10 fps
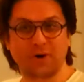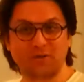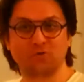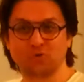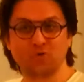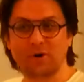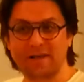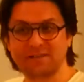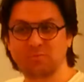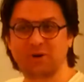And so,
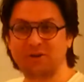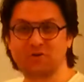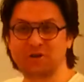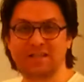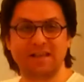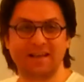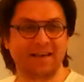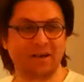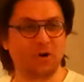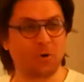when
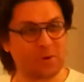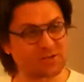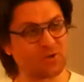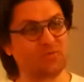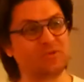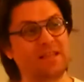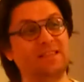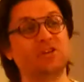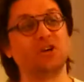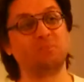you are going to lose
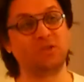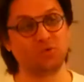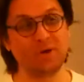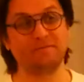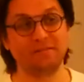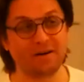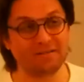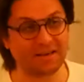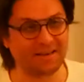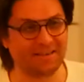the element, that
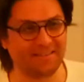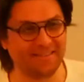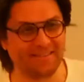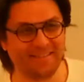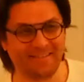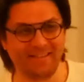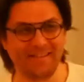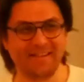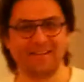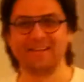means the physical
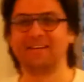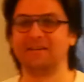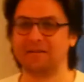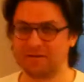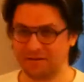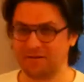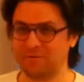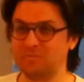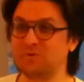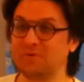body, you will
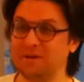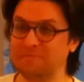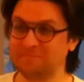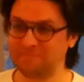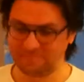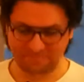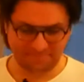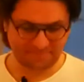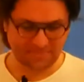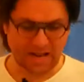always have the spirit, the
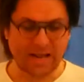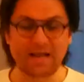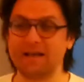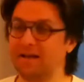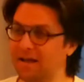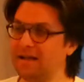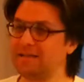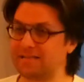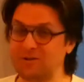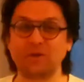genius, the
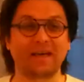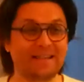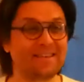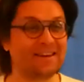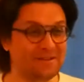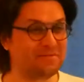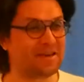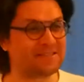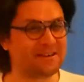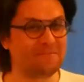egregore, because you have been
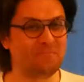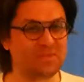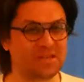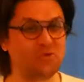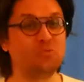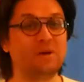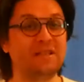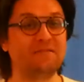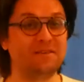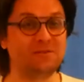already
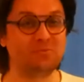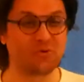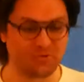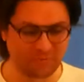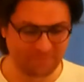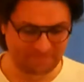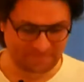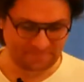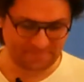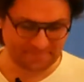
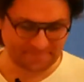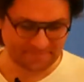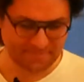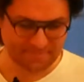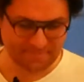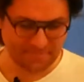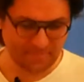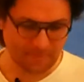trained to live with it.